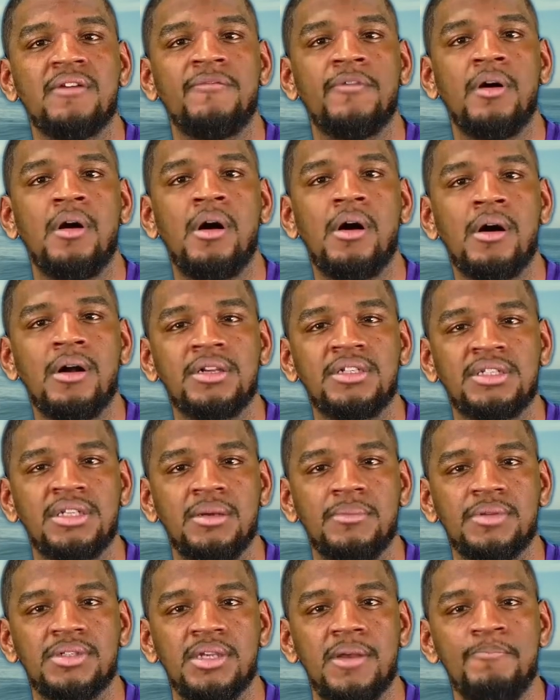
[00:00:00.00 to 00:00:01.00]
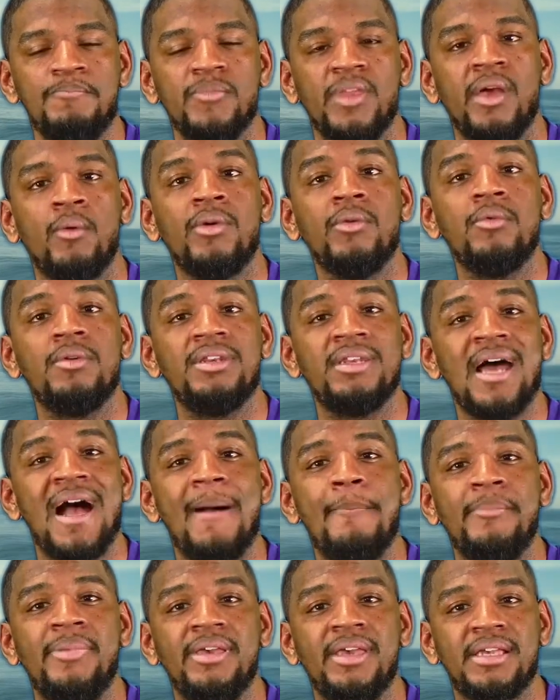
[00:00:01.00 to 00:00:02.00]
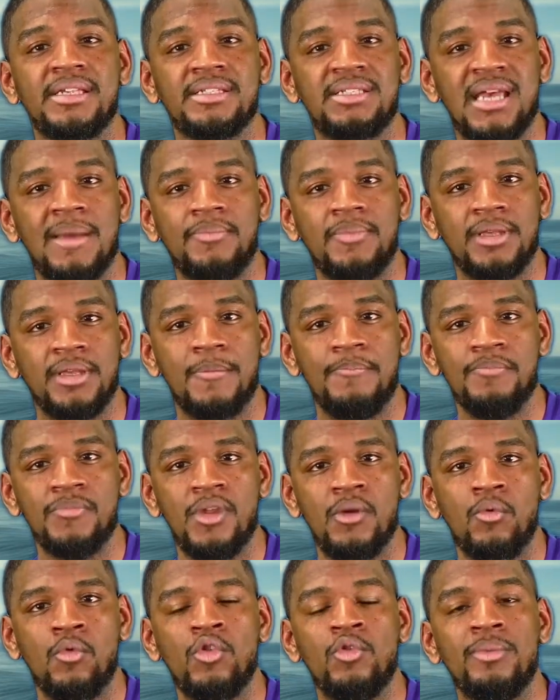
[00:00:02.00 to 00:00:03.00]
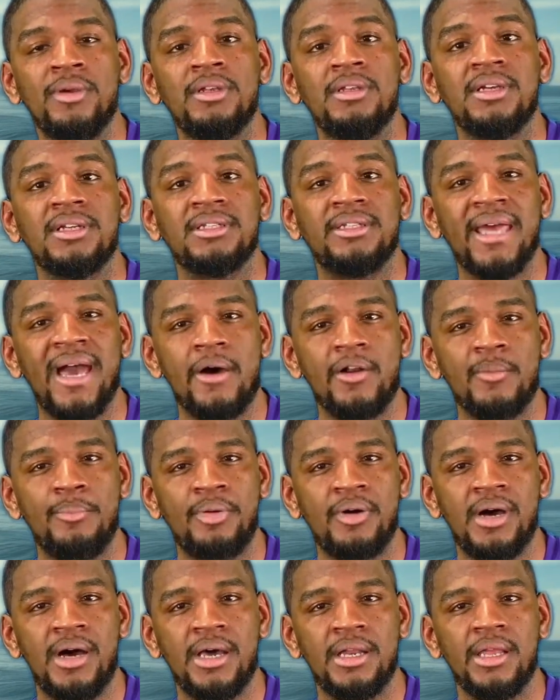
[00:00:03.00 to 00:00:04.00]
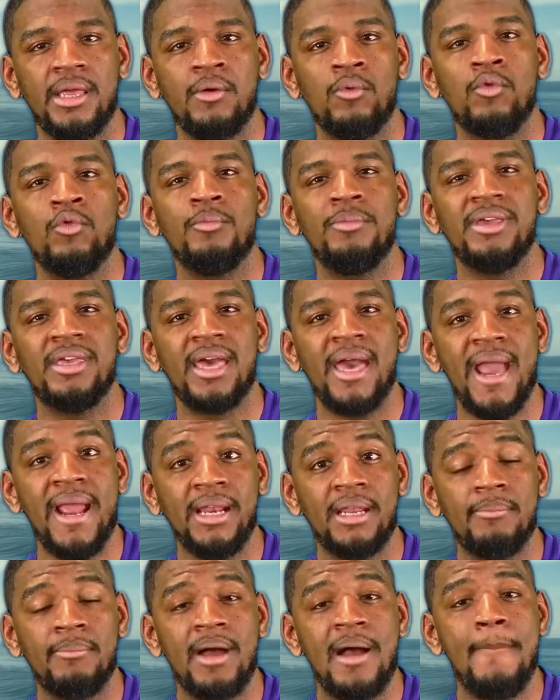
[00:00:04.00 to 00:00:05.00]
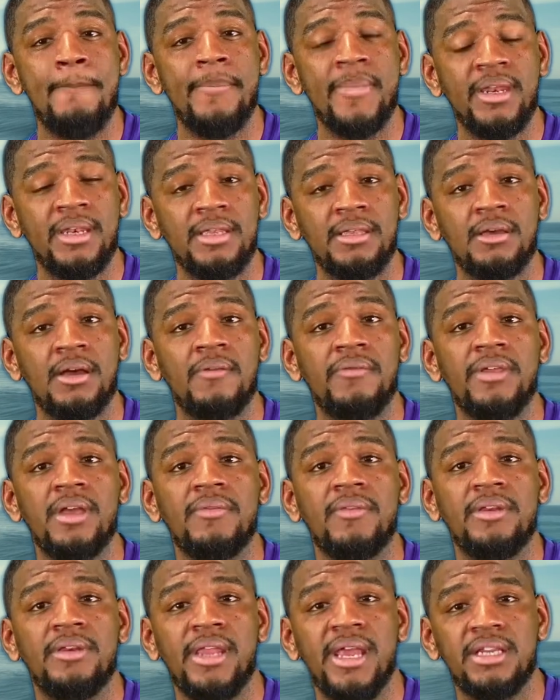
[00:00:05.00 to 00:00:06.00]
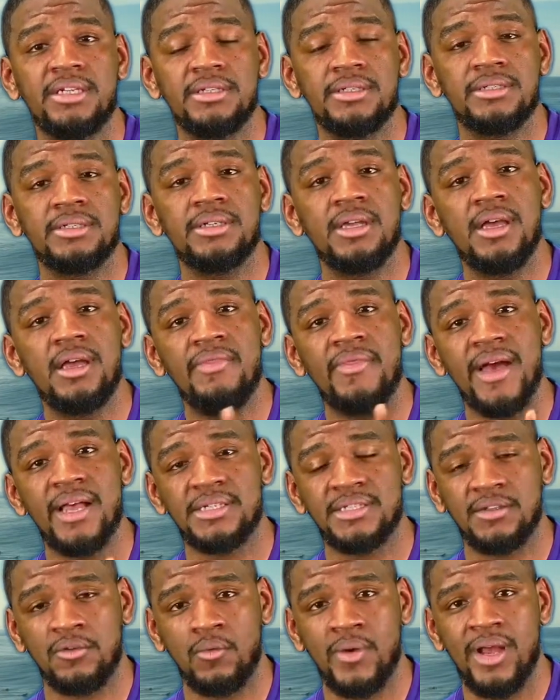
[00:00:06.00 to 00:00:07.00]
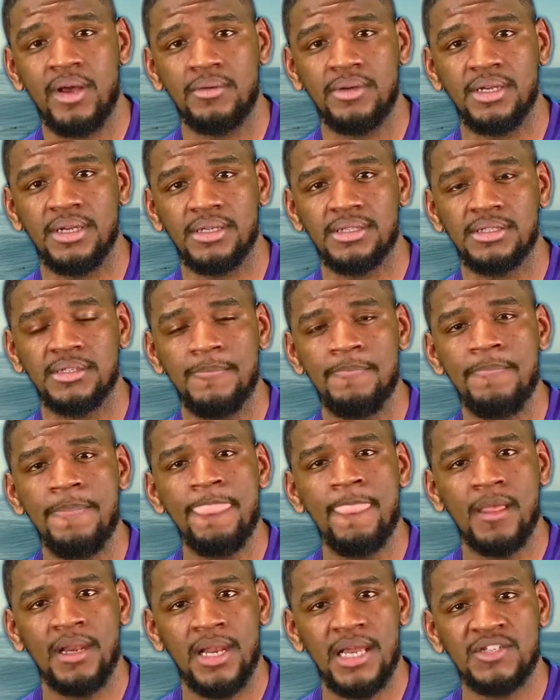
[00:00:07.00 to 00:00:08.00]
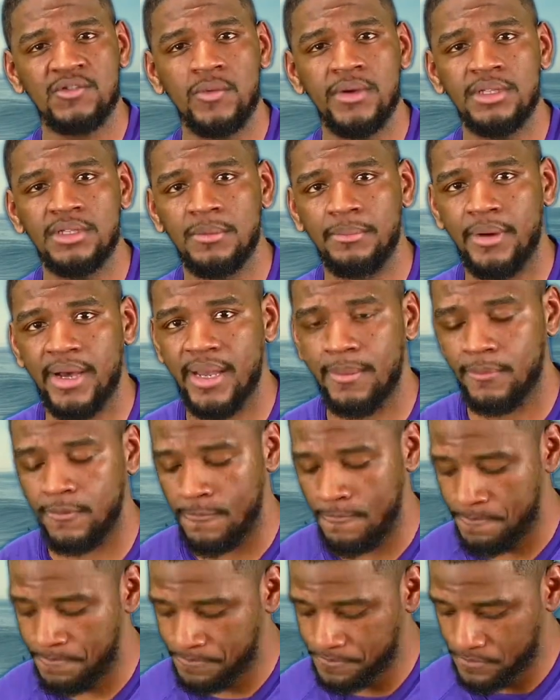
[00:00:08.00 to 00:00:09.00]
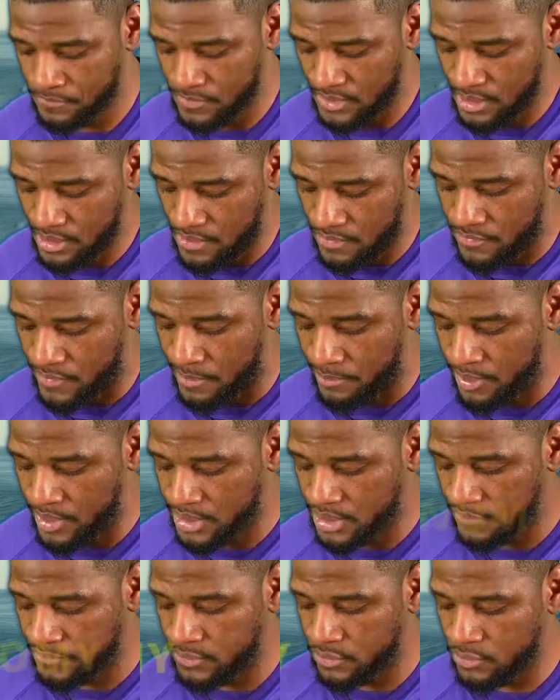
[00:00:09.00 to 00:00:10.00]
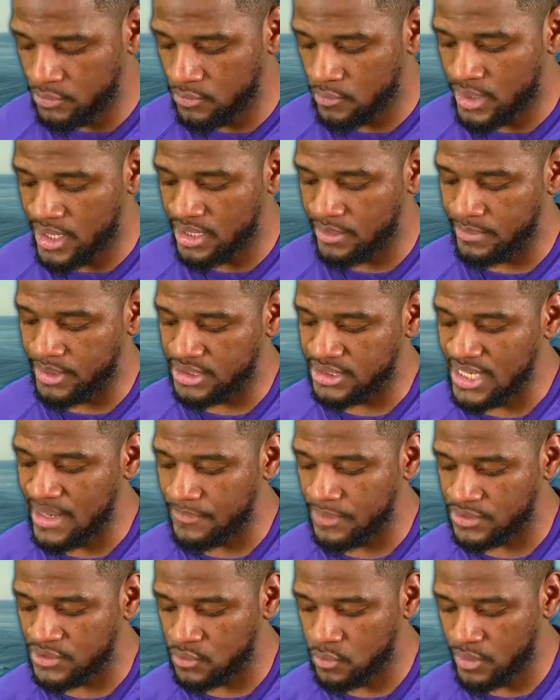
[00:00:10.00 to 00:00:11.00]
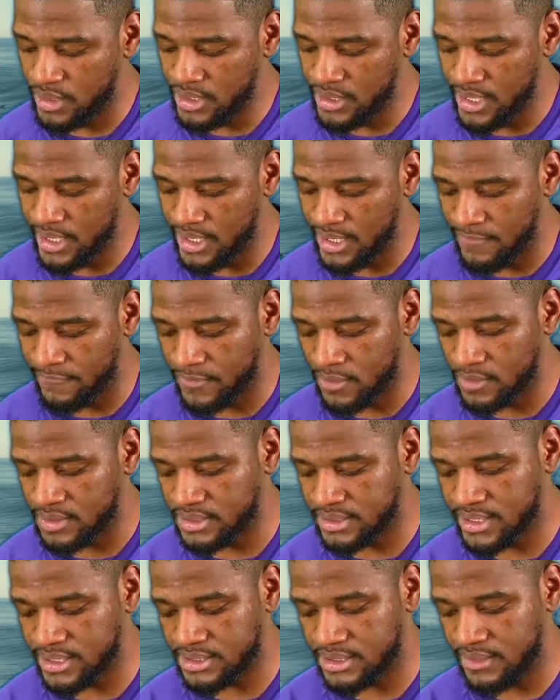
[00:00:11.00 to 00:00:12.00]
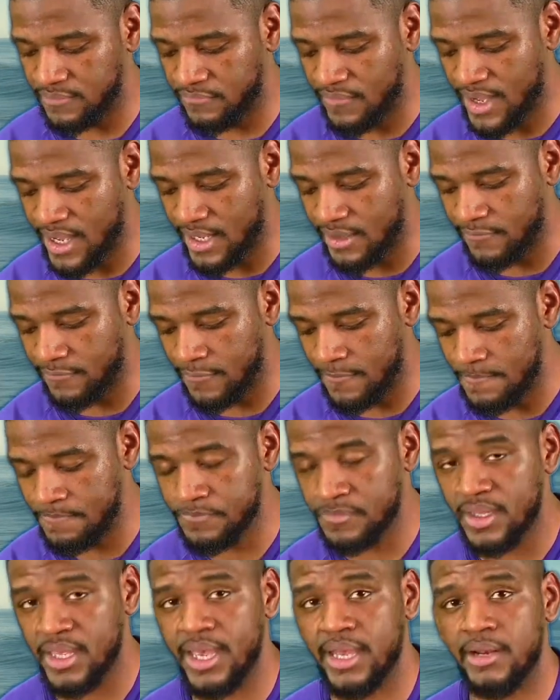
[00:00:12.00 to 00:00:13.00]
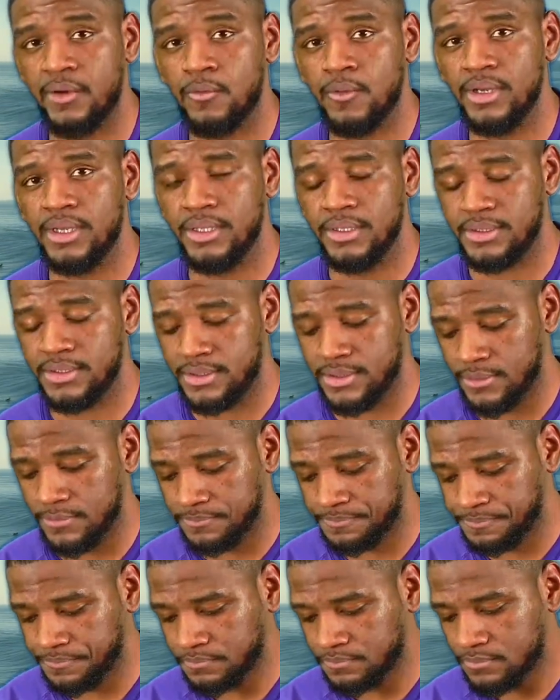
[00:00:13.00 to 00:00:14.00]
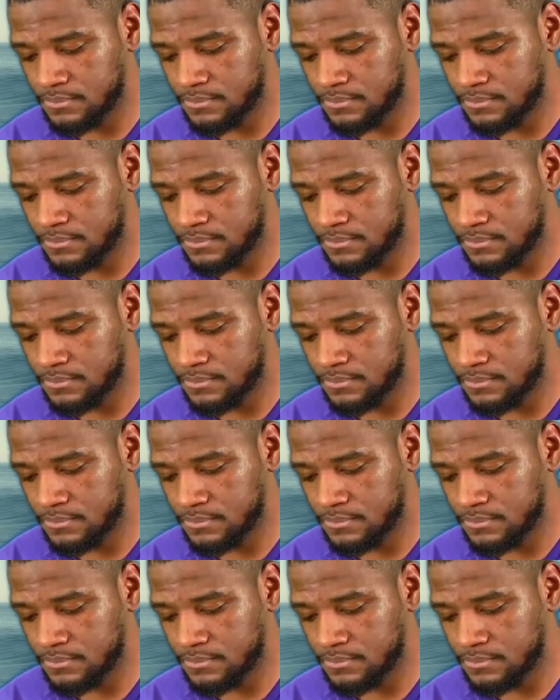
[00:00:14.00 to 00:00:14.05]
will suffer hardships and we will not be accepted. We will be looked down upon and we will be hated by many of the other nations that surround us. Let's read the Bible. The book of Deuteronomy, chapter 28 and verse 65. And it reads,